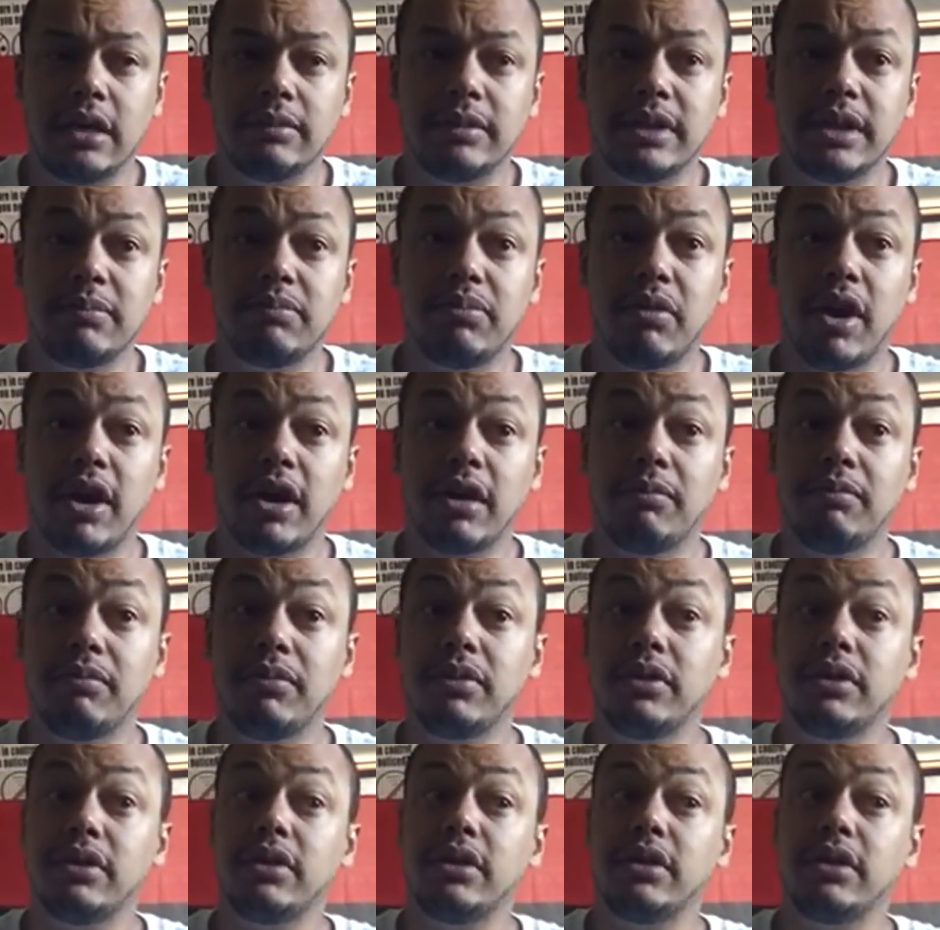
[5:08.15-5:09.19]
He brought up
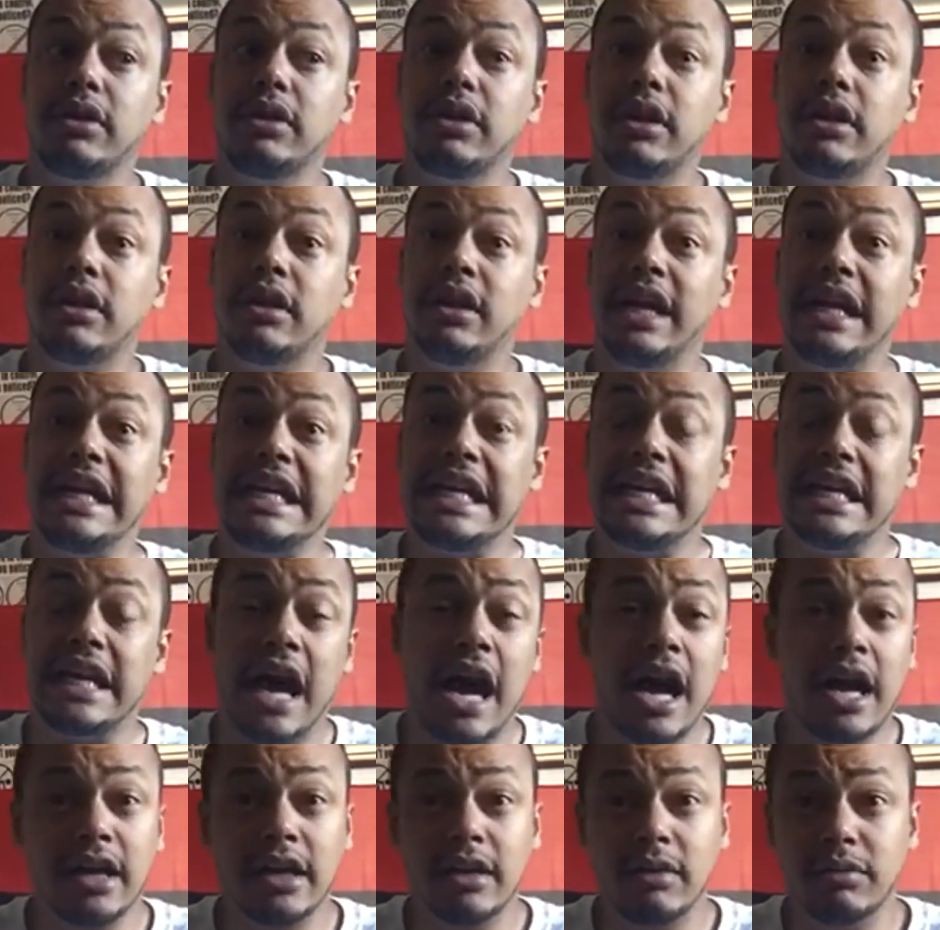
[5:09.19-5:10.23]
that Lady
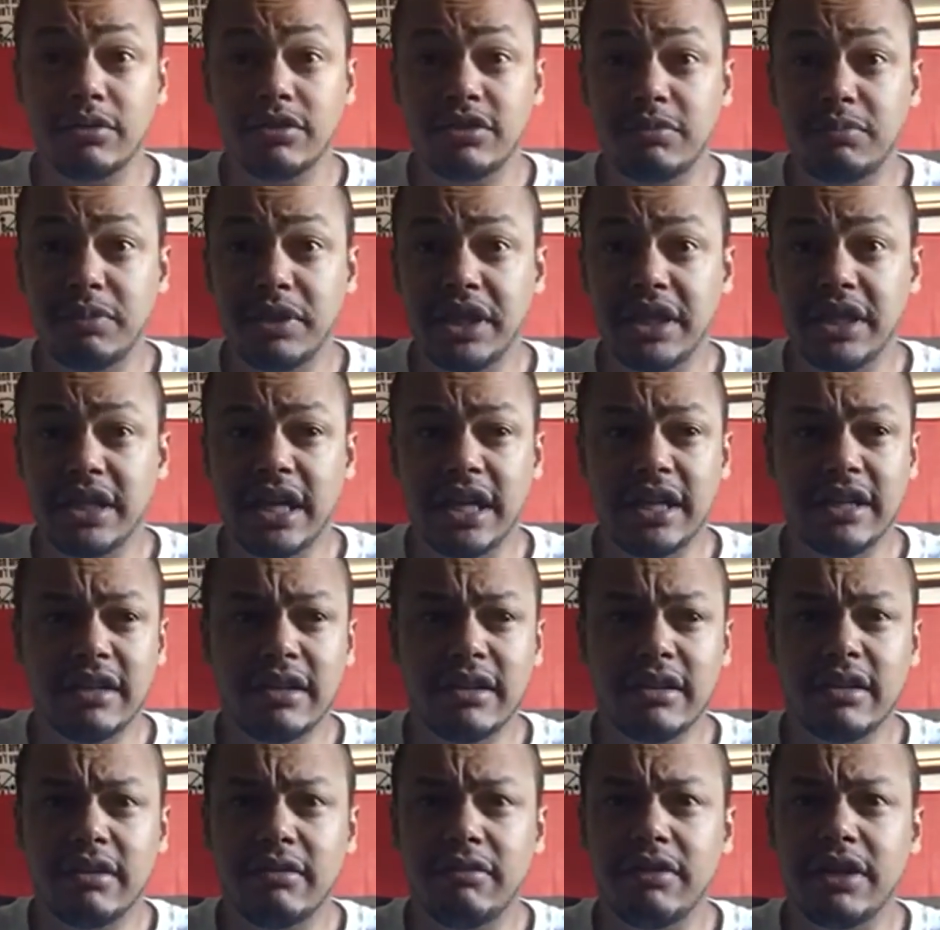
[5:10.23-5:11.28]
Gaga was speaking at
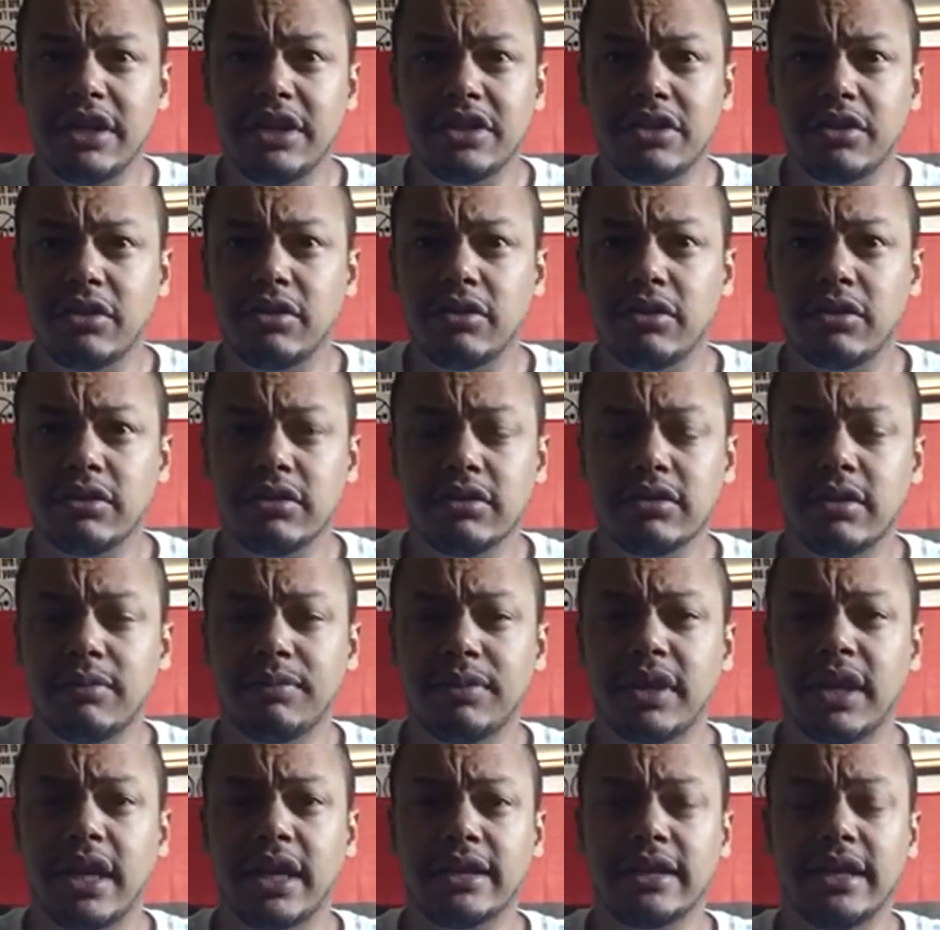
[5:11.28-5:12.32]
the vigil or
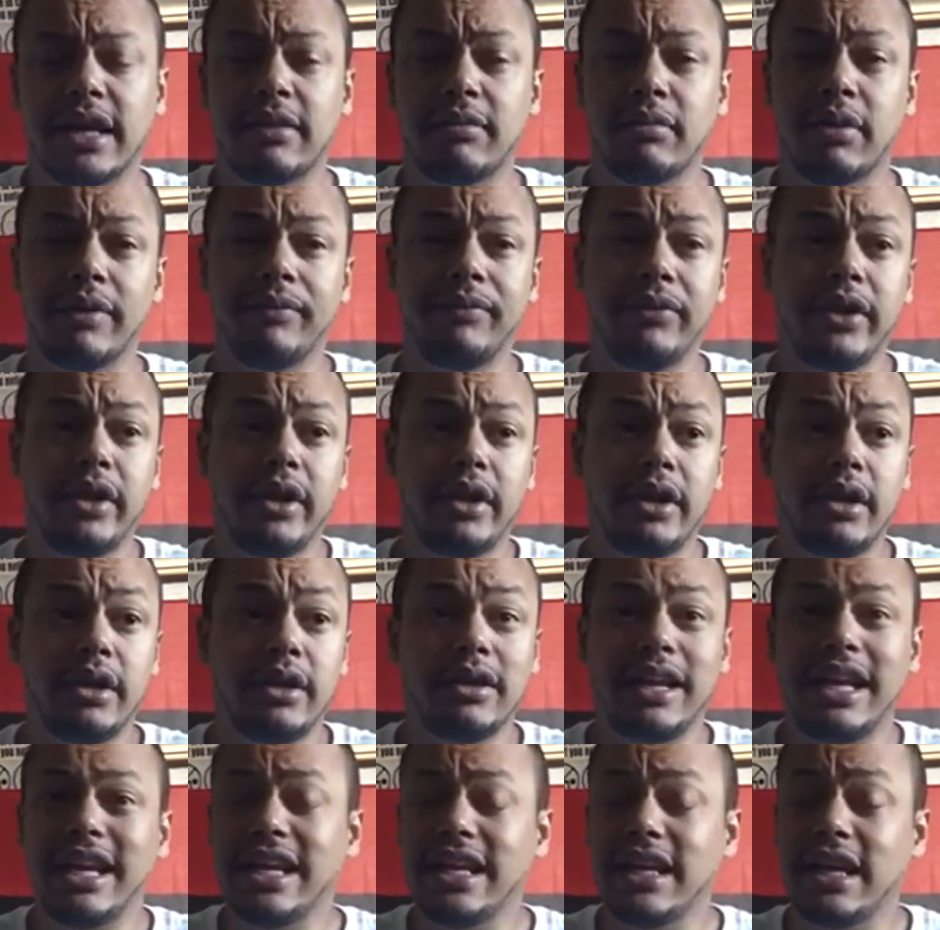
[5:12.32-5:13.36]
something like that, right?
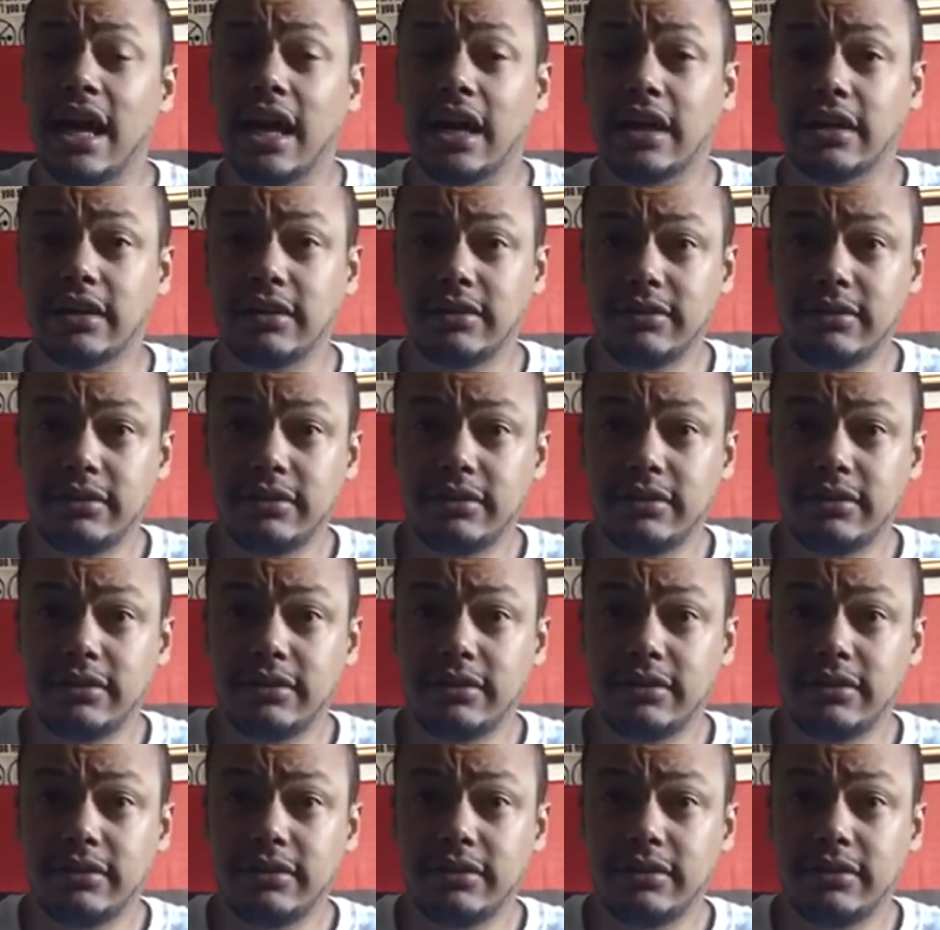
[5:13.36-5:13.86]
Lady Gaga,